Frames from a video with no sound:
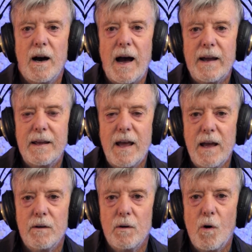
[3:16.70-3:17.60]

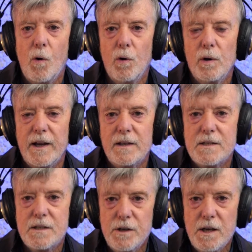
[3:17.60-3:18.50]
again, all
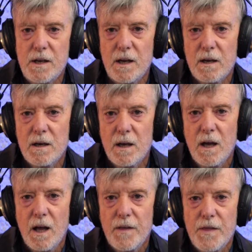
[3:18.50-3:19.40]
exceeding
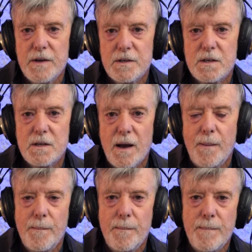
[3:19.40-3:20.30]
this
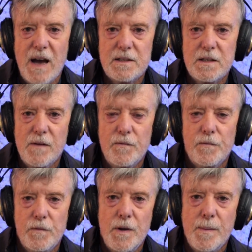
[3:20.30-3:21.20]
massive
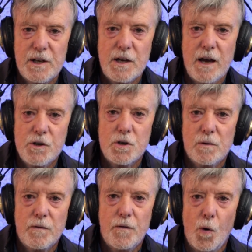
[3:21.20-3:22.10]

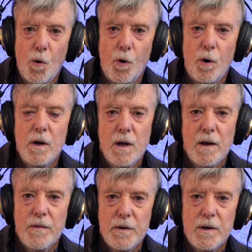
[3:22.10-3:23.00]
limitation for
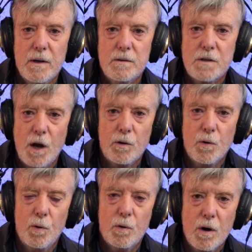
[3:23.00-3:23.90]
the
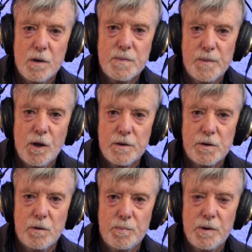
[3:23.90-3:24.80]
so-called
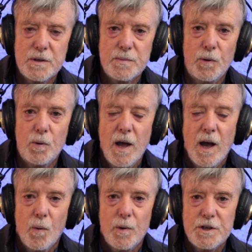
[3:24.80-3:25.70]
cosmological principle,
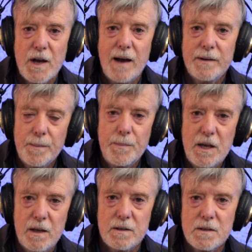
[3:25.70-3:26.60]
which
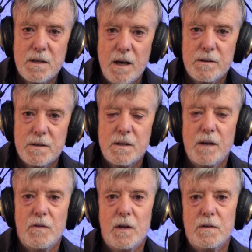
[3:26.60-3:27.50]
underpins, as I
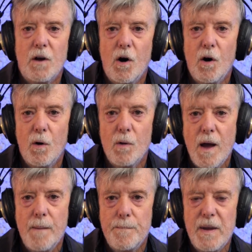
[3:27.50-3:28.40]
said, this whole
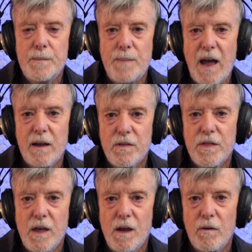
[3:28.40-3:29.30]
Big Bang
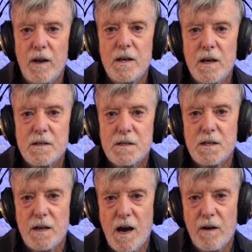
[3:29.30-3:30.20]
Theory
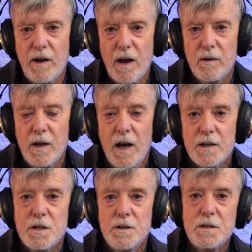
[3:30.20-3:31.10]
scenario.
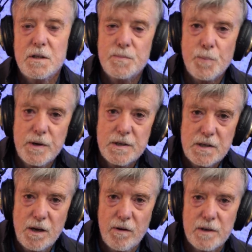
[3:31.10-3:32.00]
So this is pretty
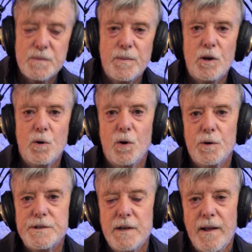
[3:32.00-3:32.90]
serious
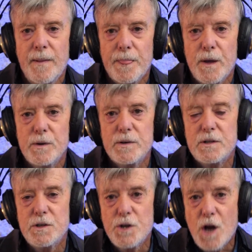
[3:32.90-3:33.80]
because there
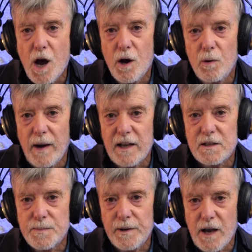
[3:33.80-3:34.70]
is no
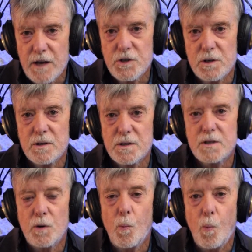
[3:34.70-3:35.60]
explanation as
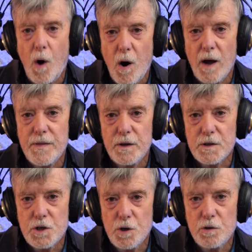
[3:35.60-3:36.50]
to why
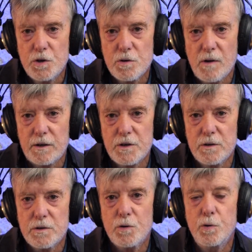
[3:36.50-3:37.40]
these huge
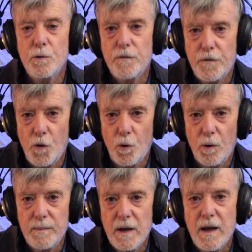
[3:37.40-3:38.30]
structures could
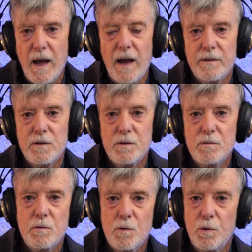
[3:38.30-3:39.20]
form and
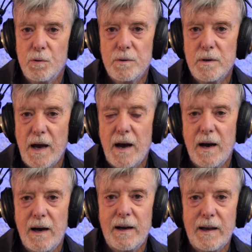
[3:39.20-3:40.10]
could
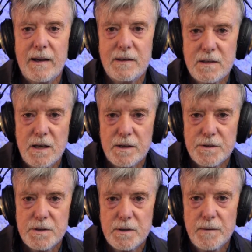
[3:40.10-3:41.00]

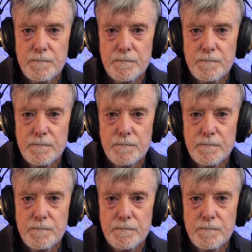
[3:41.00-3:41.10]
exist.